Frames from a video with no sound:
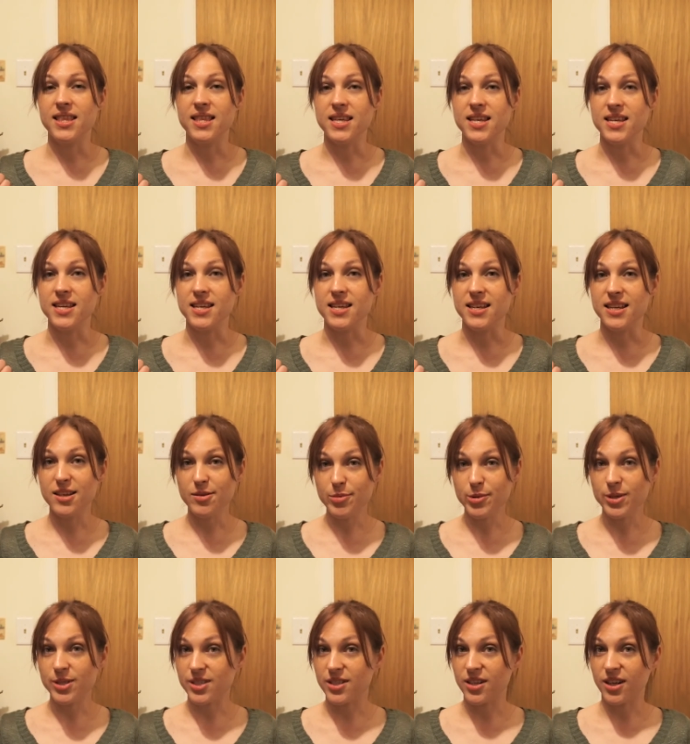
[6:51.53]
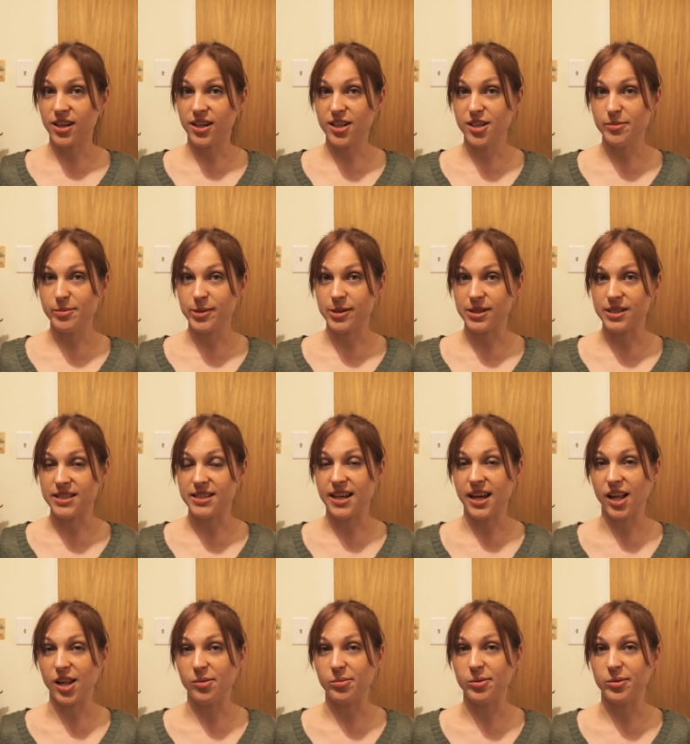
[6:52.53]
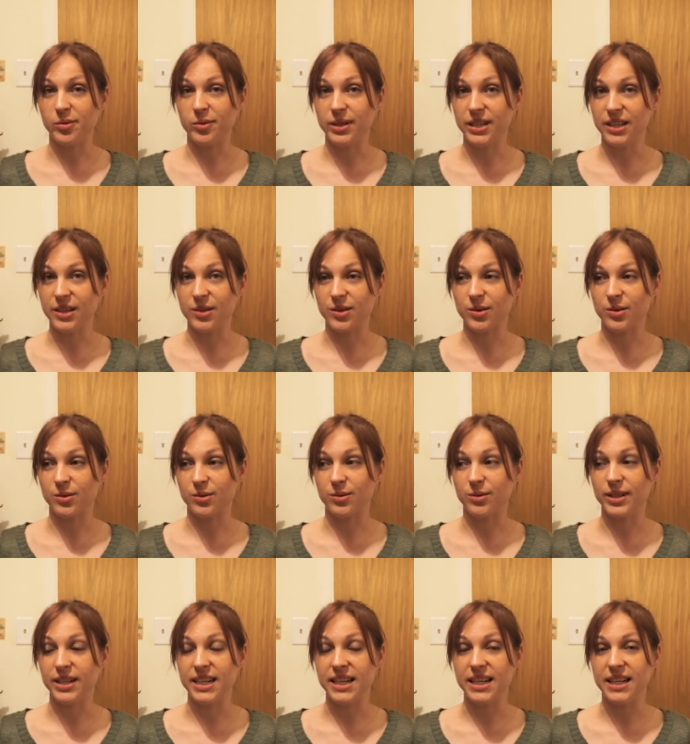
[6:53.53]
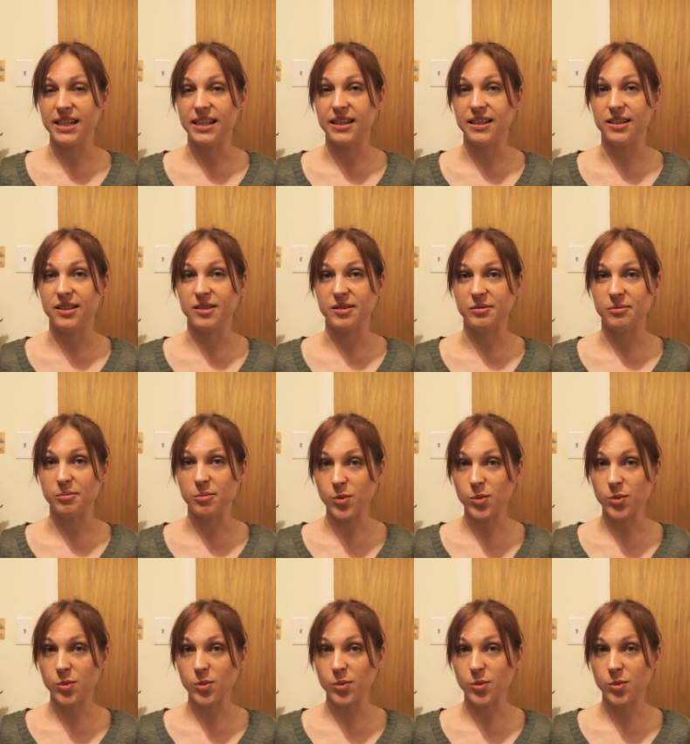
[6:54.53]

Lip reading: The ebooks and audiobooks help with reading